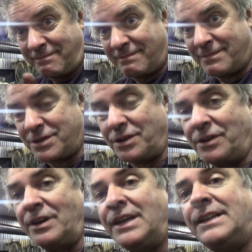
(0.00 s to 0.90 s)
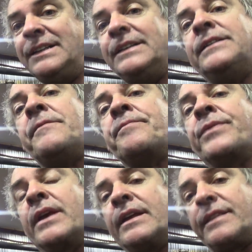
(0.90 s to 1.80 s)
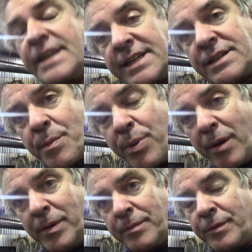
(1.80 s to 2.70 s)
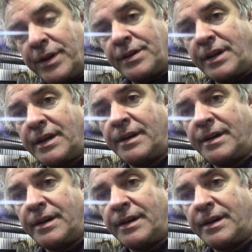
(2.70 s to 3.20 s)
So this is the problem with